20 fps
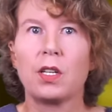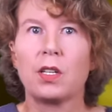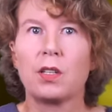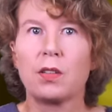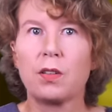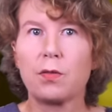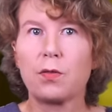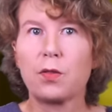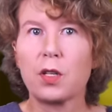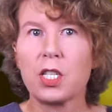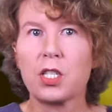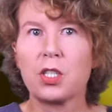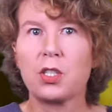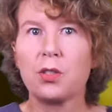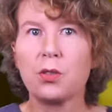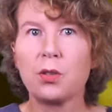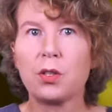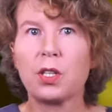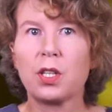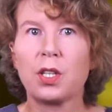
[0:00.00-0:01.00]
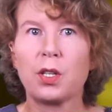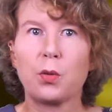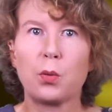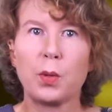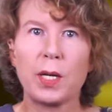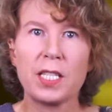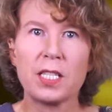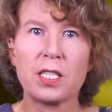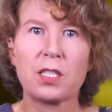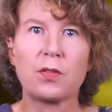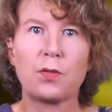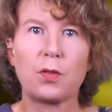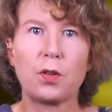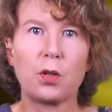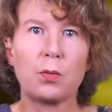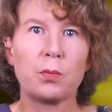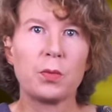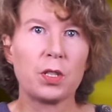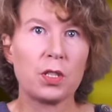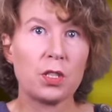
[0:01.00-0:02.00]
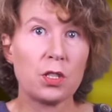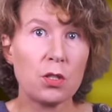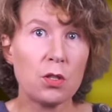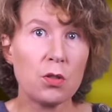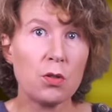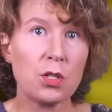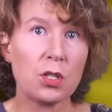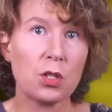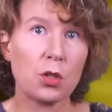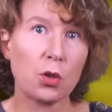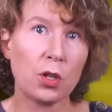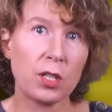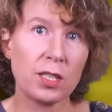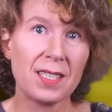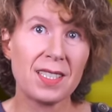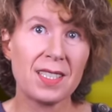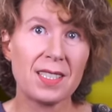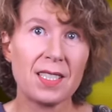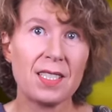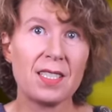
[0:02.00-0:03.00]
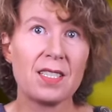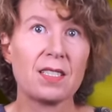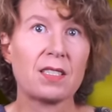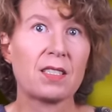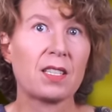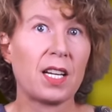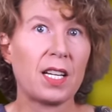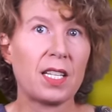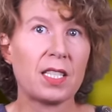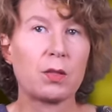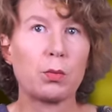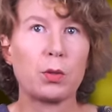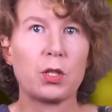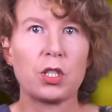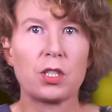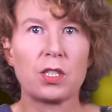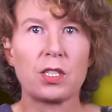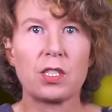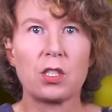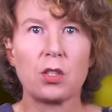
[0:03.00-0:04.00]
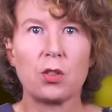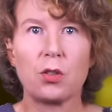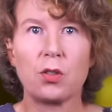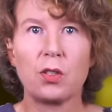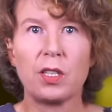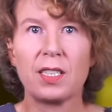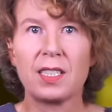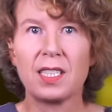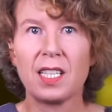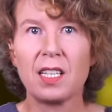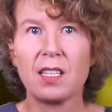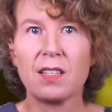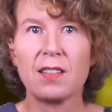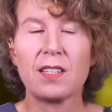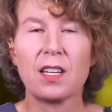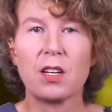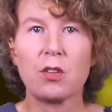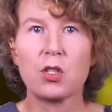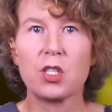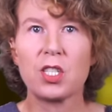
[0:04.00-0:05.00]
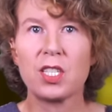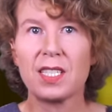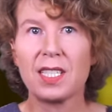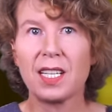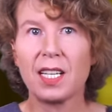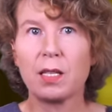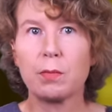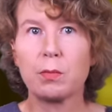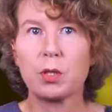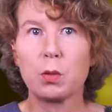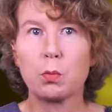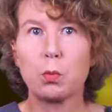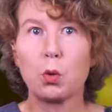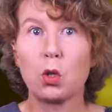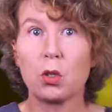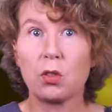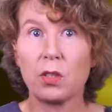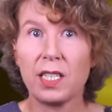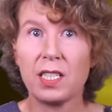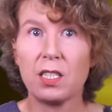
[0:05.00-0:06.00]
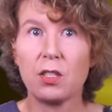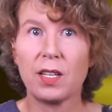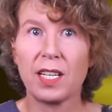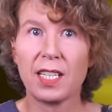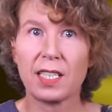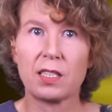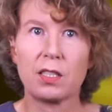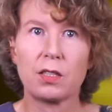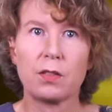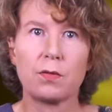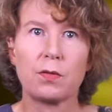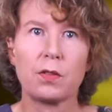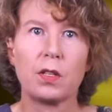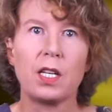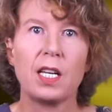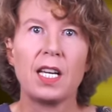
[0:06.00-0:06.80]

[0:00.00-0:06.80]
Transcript: The fresh nuclear waste from the used rods is, as we just saw, 10,000 times more radioactive.